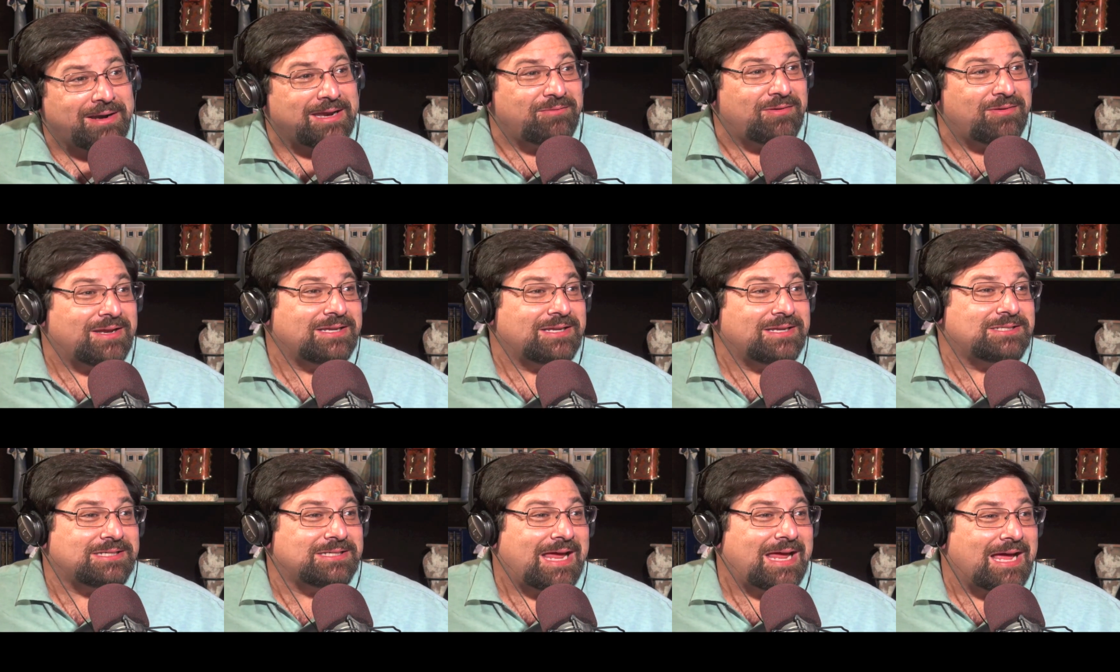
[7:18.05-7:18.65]
even
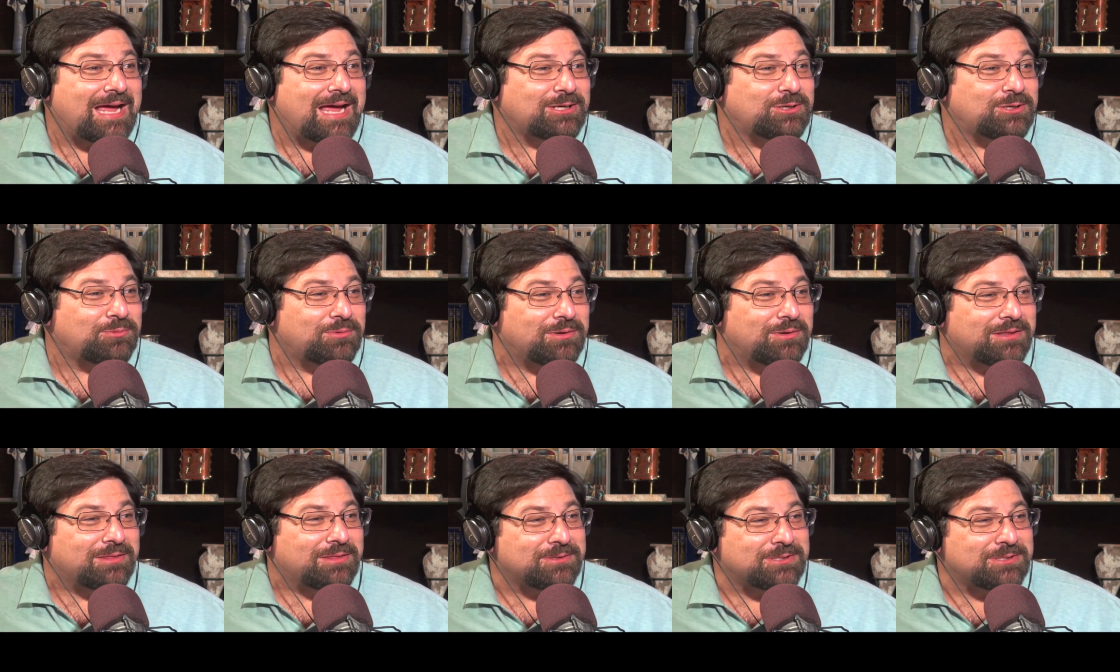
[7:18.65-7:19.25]
as a doctor
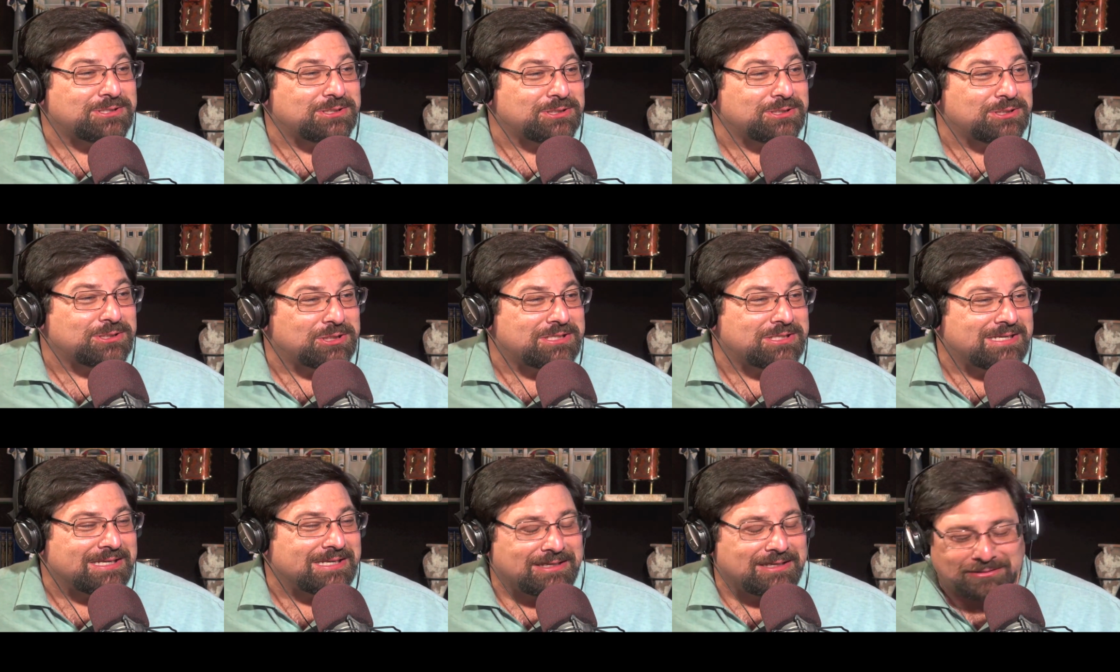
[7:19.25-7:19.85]
with him, this is a
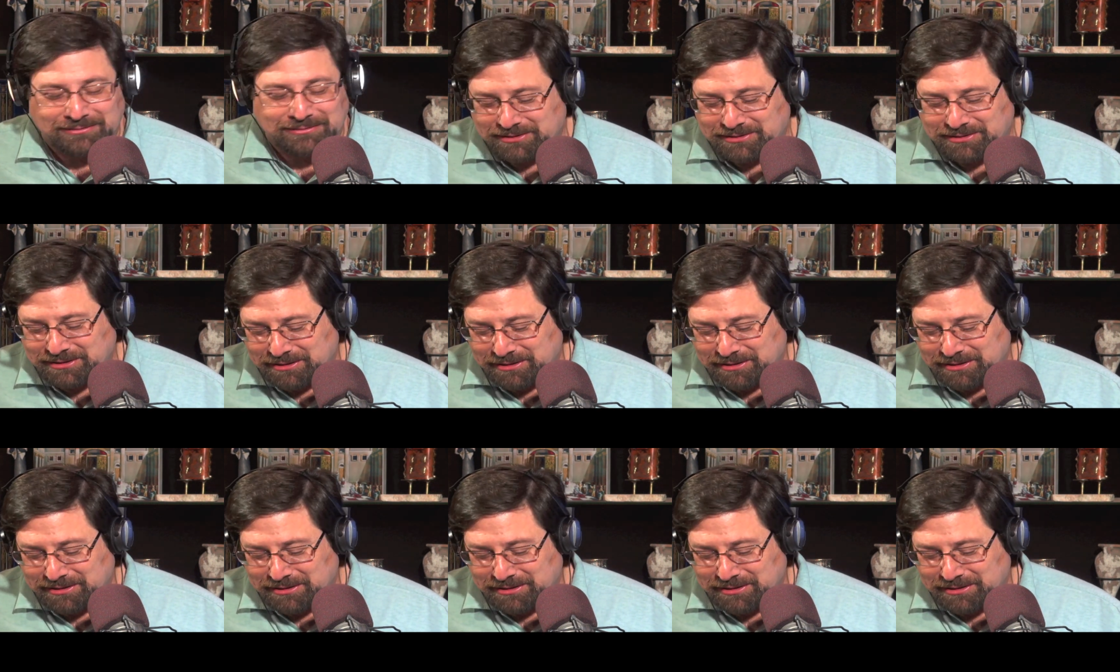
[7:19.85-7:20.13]
good deal.